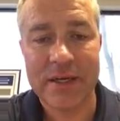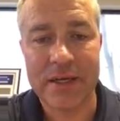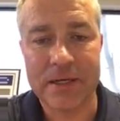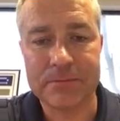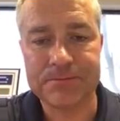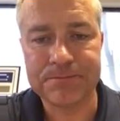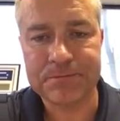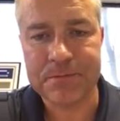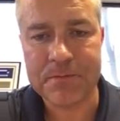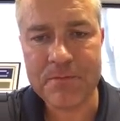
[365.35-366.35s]

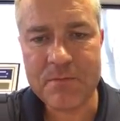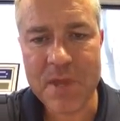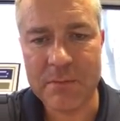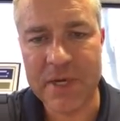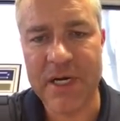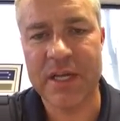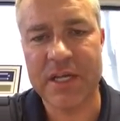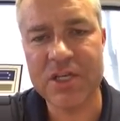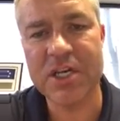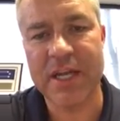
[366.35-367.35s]
But in
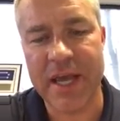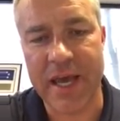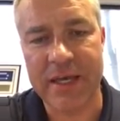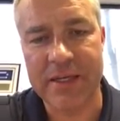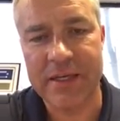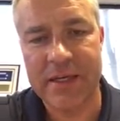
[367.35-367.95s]
addition to that,